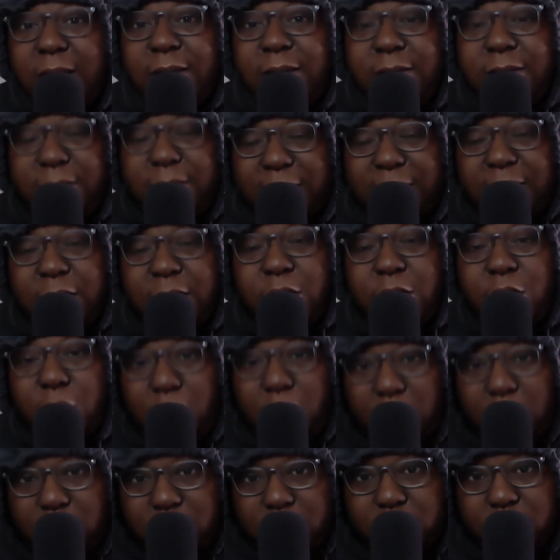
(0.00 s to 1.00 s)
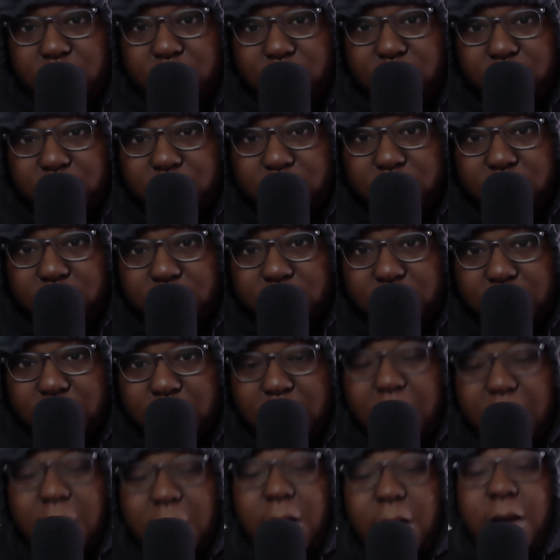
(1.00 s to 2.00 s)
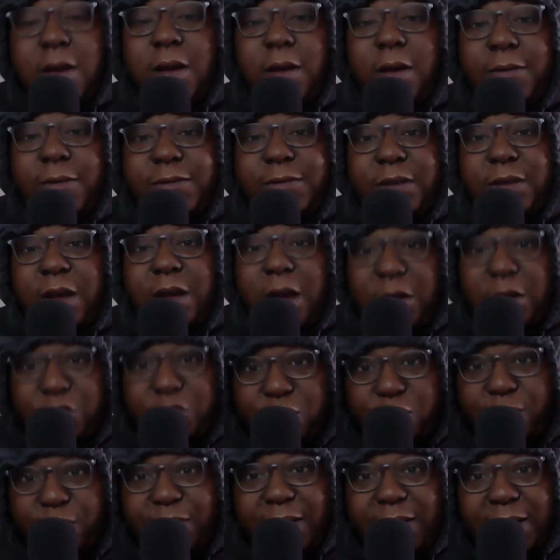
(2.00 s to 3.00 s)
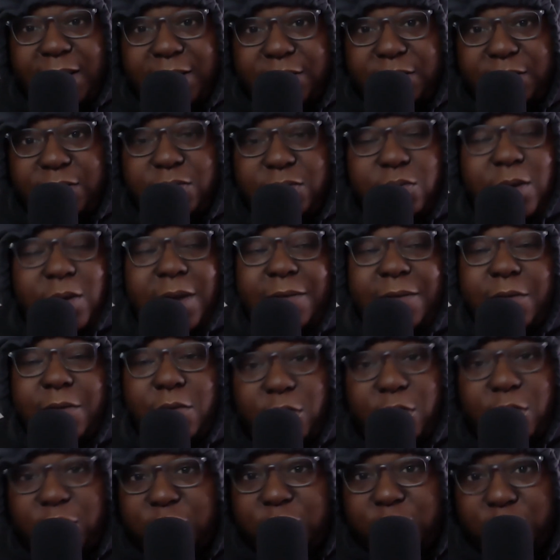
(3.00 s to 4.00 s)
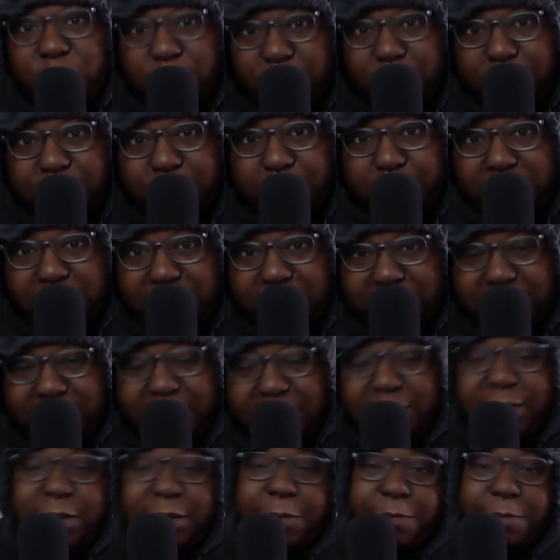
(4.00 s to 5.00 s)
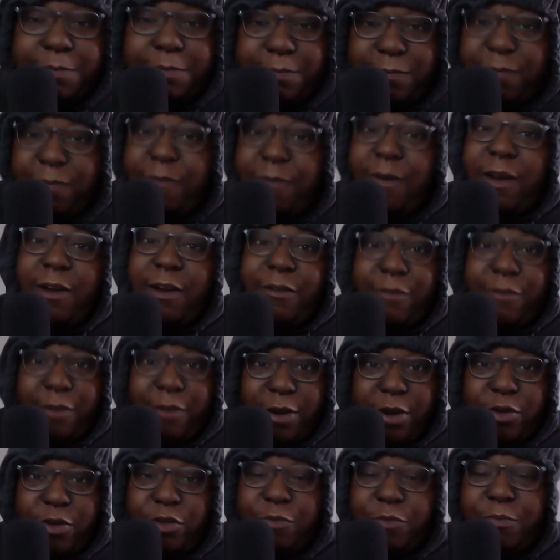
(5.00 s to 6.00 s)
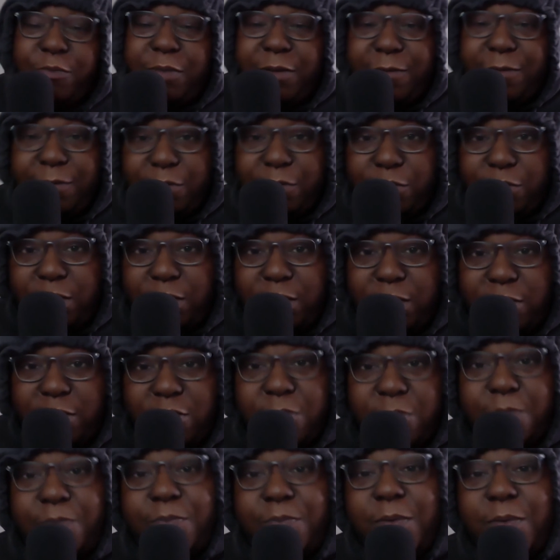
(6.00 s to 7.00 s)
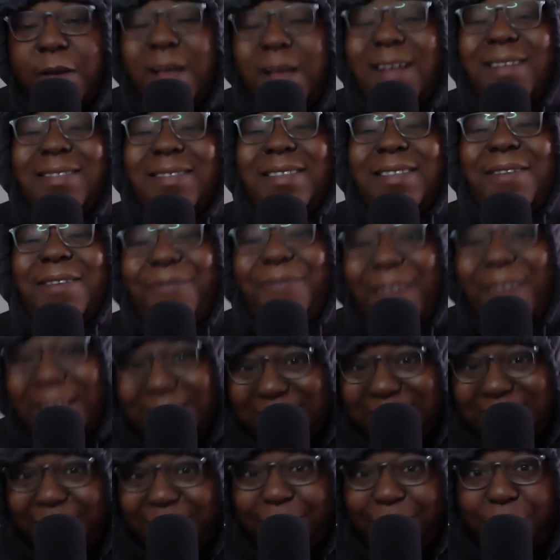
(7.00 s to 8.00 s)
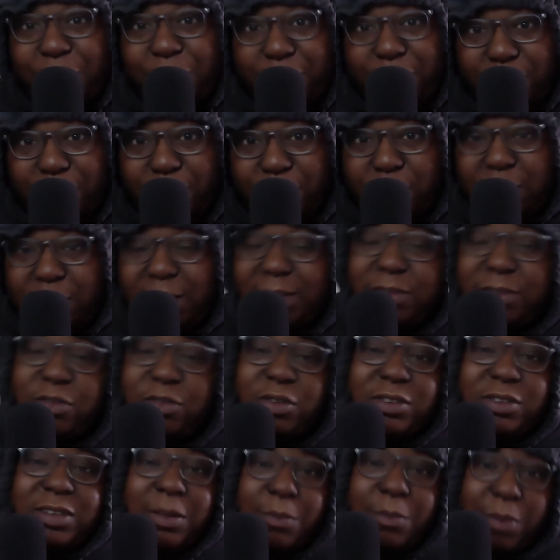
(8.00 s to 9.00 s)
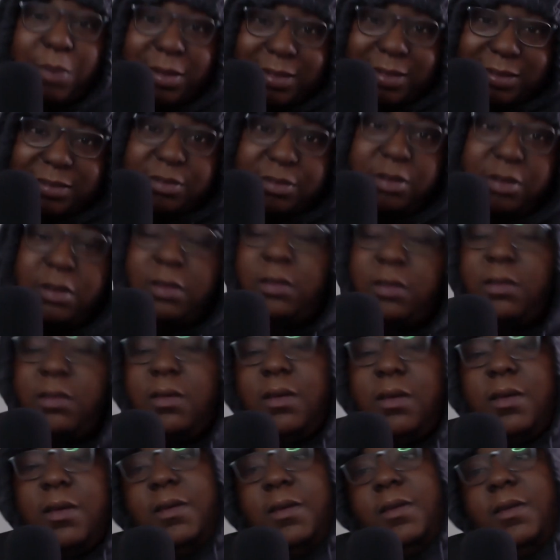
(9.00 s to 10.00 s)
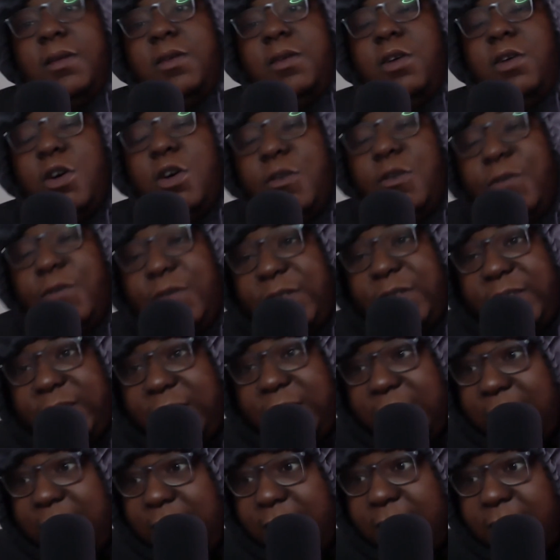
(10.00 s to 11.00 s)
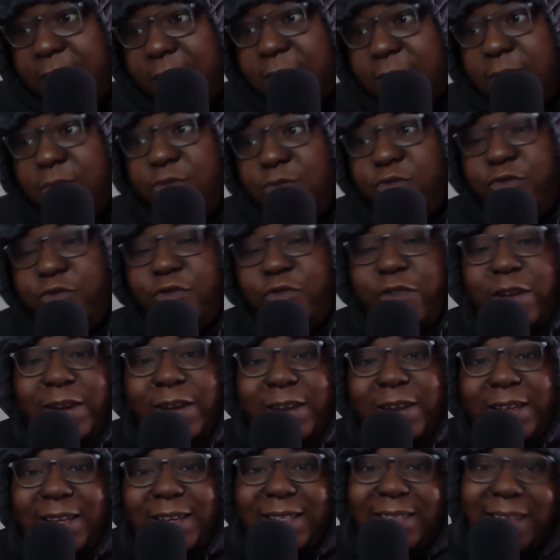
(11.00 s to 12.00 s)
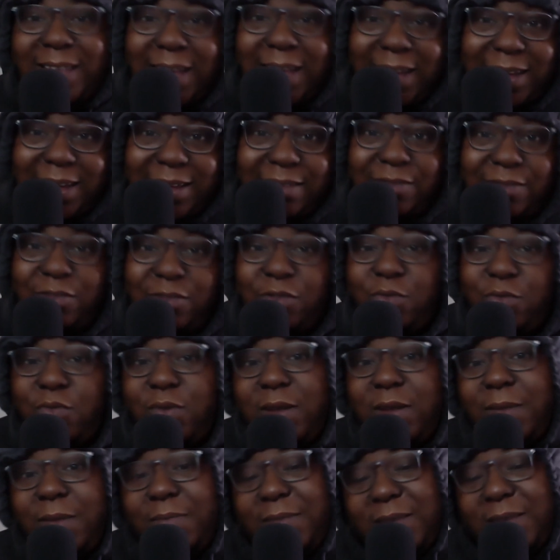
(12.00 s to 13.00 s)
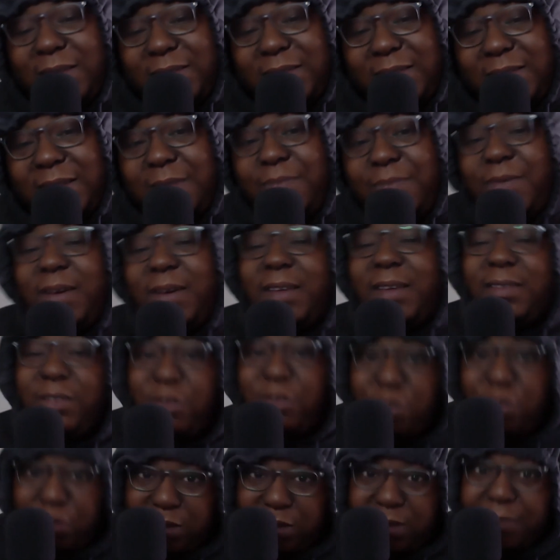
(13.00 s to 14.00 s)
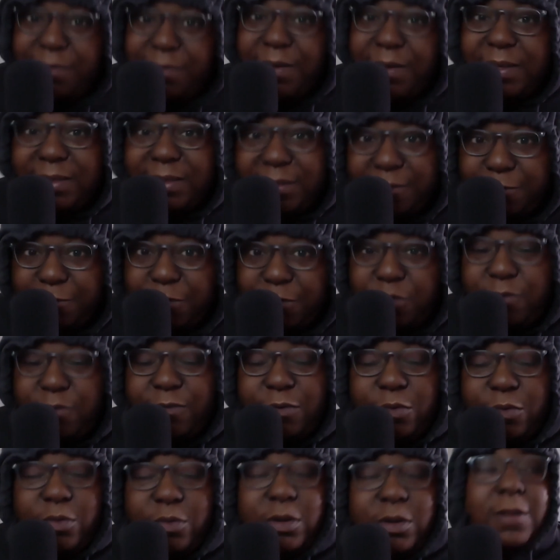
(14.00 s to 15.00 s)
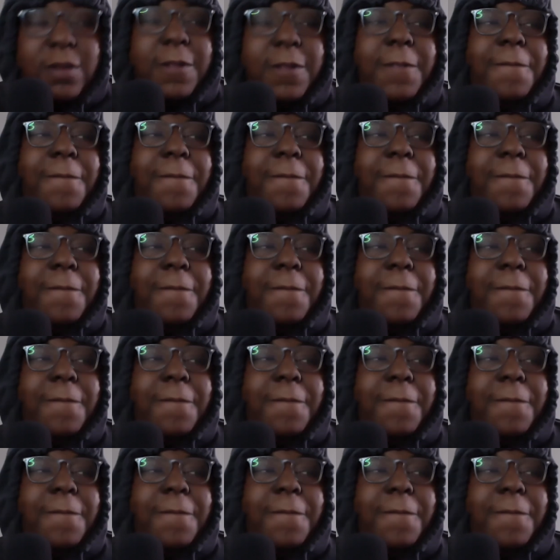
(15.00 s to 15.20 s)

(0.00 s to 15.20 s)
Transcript: there's a lot of Arsenal fans who haven't watched Thomas Partey. He's a very, very good midfielder, good defensive midfielder. He's not someone that's going to obviously join the attack and do all them things there, but he's a good defensive midfielder.